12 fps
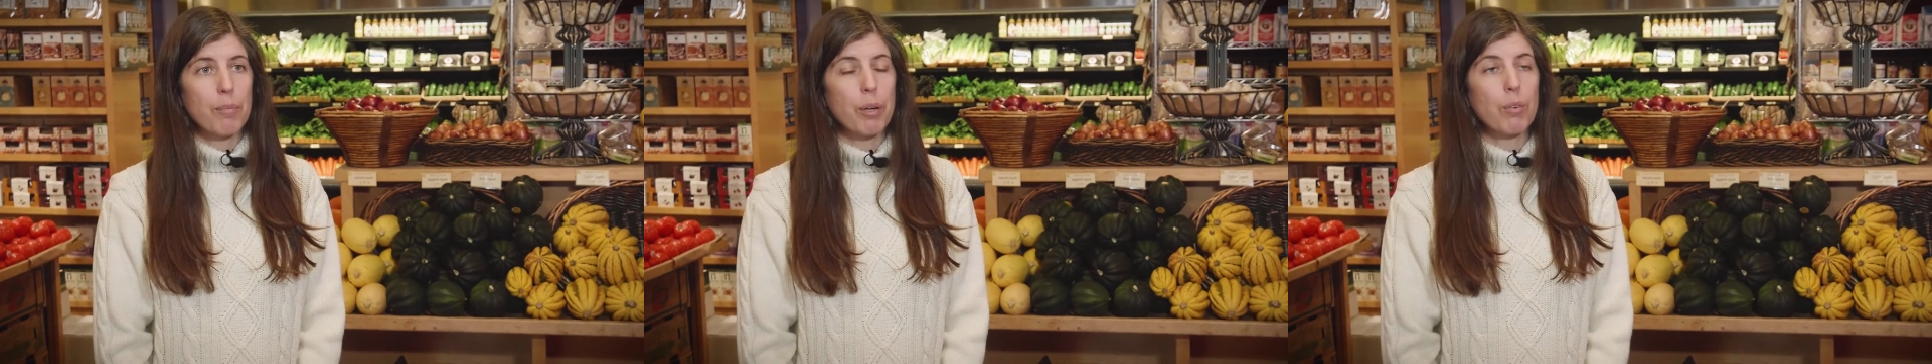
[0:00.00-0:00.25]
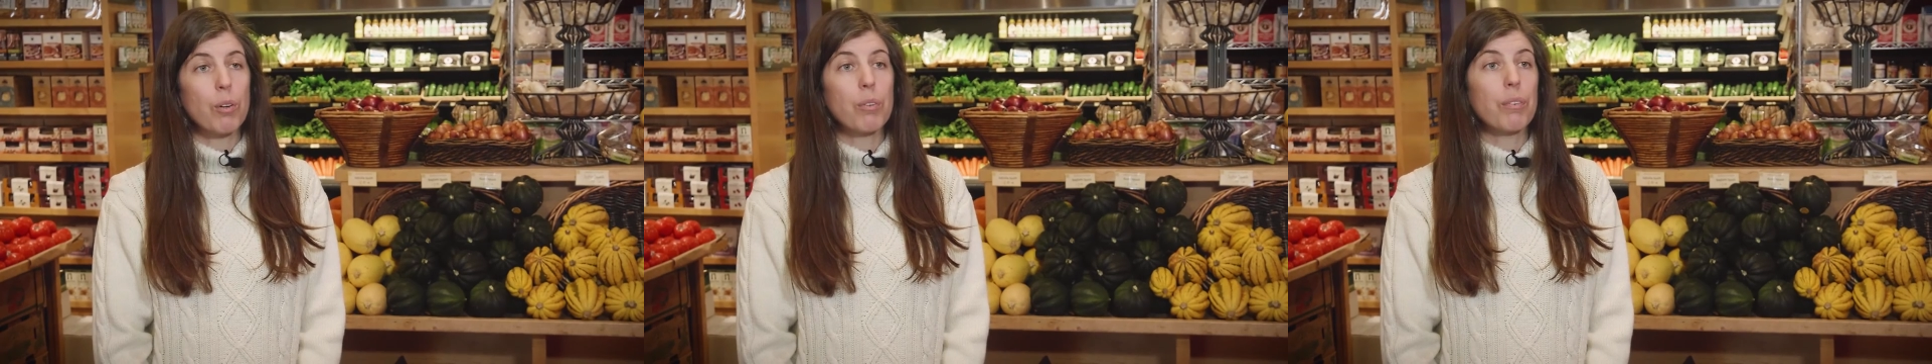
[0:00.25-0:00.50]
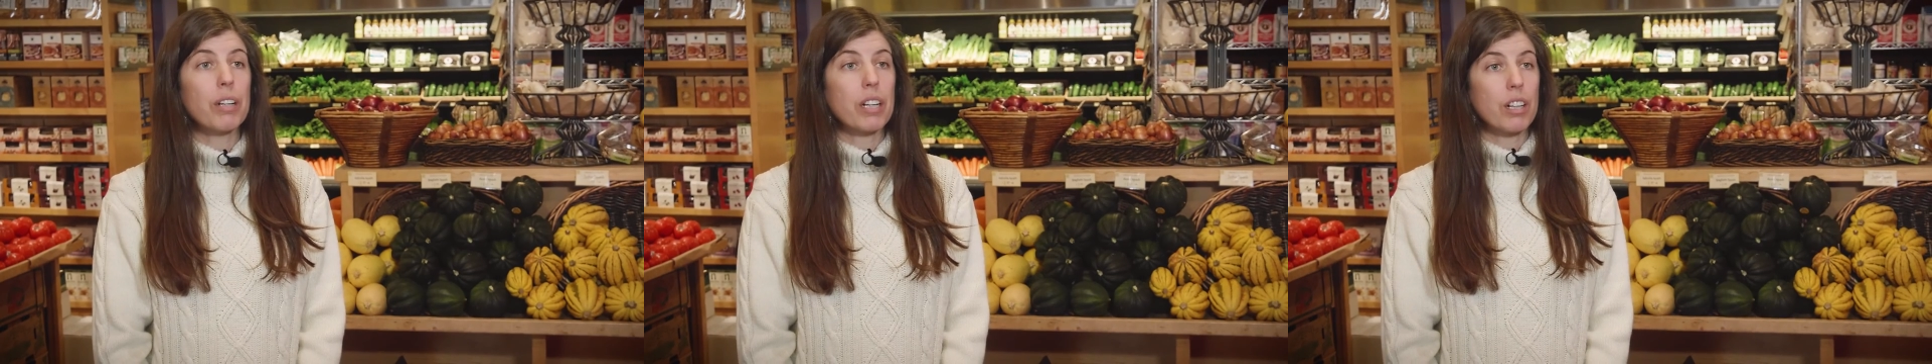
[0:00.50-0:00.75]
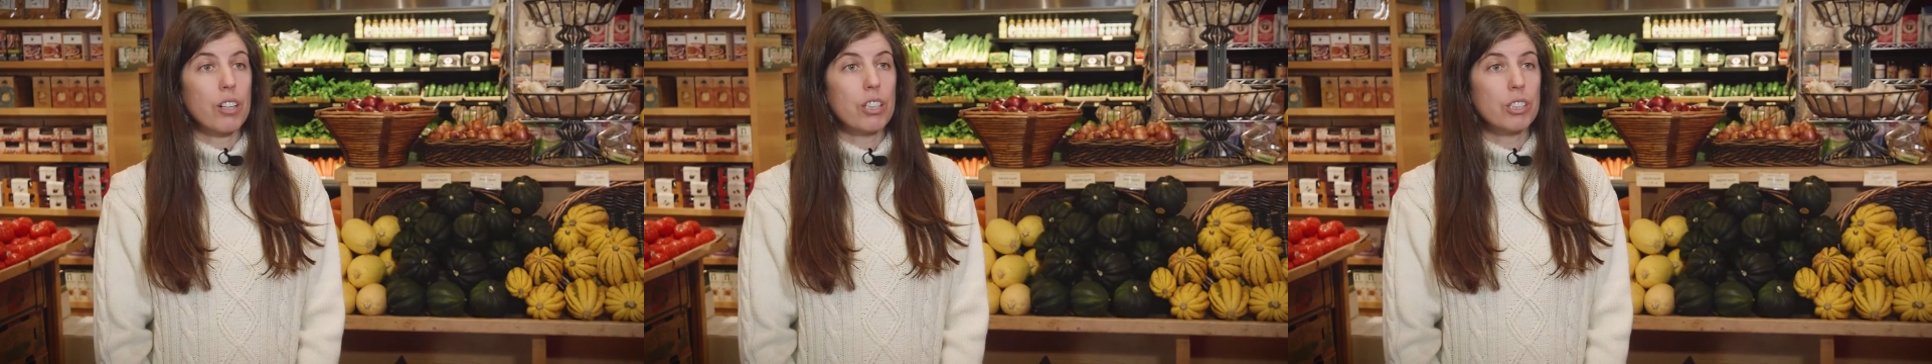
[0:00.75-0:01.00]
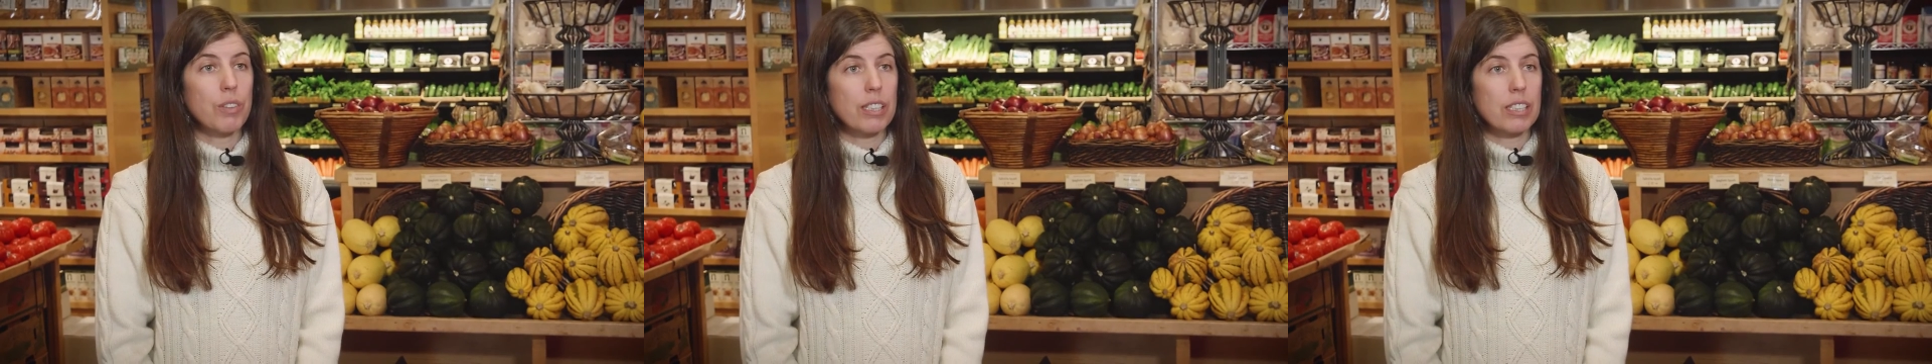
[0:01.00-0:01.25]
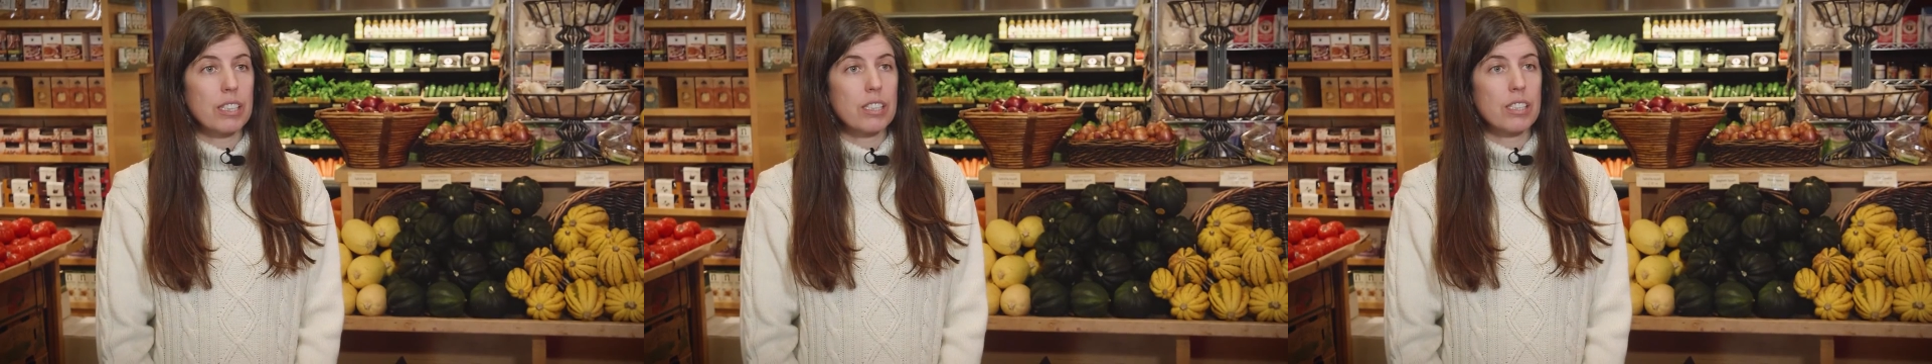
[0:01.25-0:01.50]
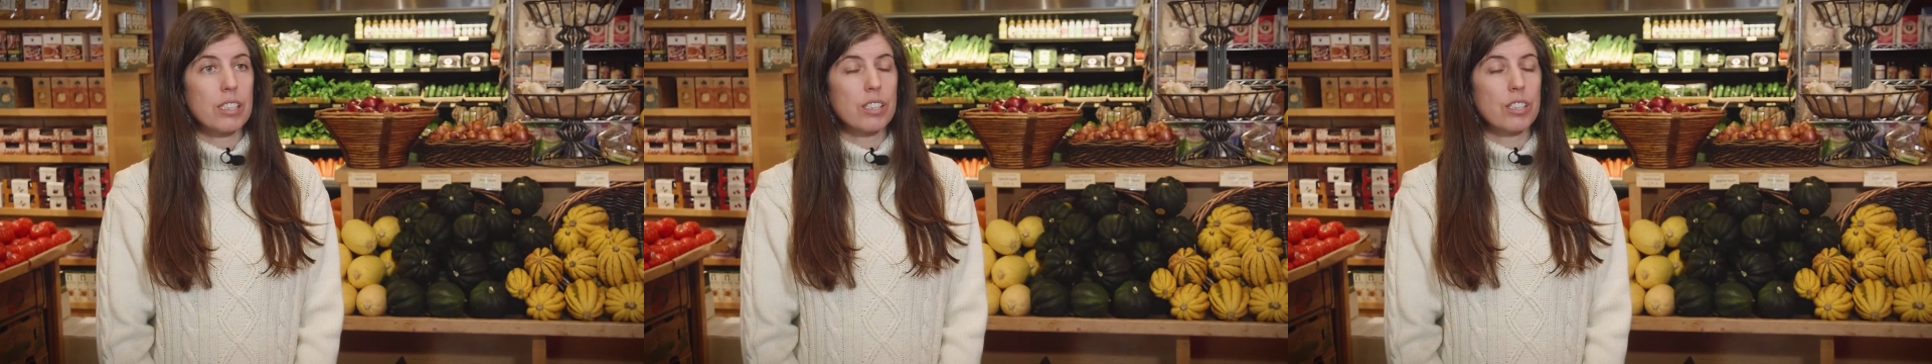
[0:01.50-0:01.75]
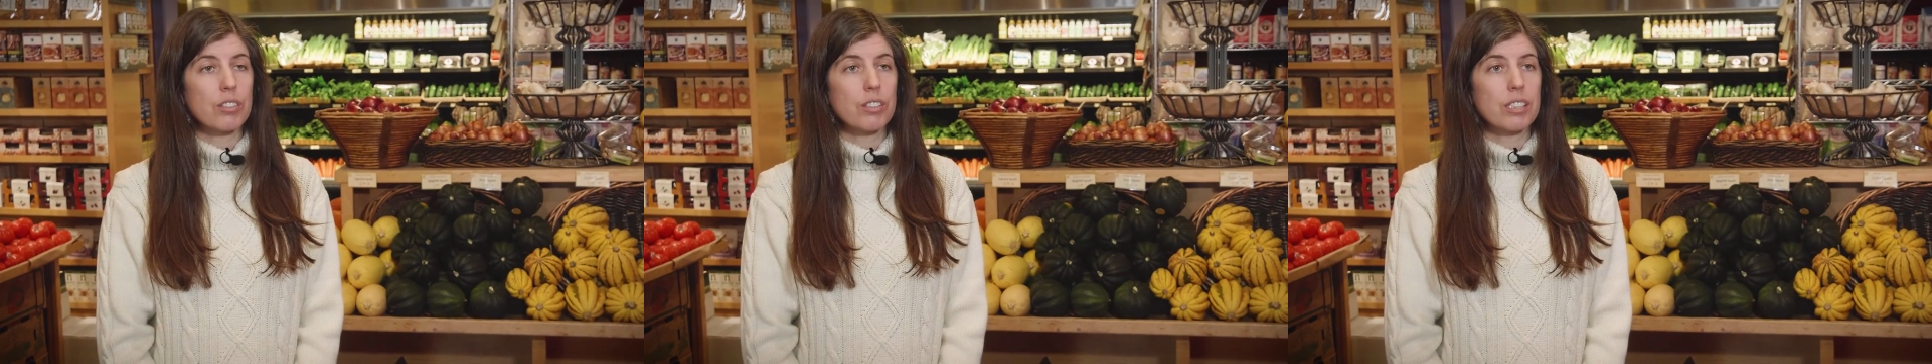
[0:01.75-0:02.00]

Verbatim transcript: But what we would encourage residents to do